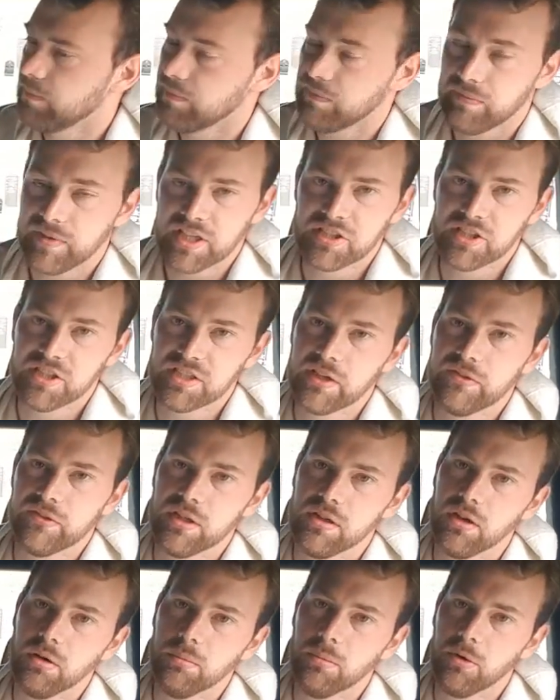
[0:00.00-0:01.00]
this just gives
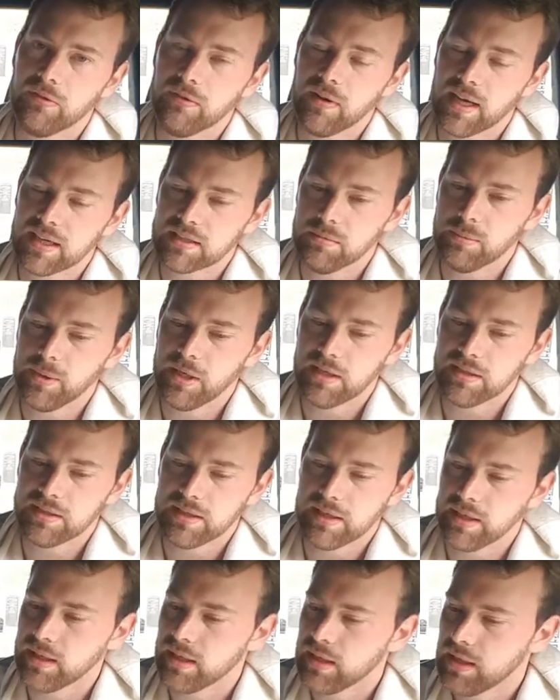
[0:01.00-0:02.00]
you a lot more
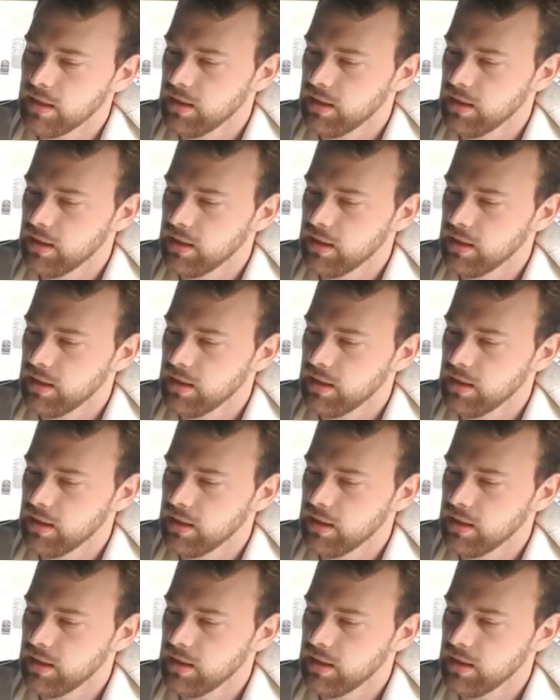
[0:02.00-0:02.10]
flexibility.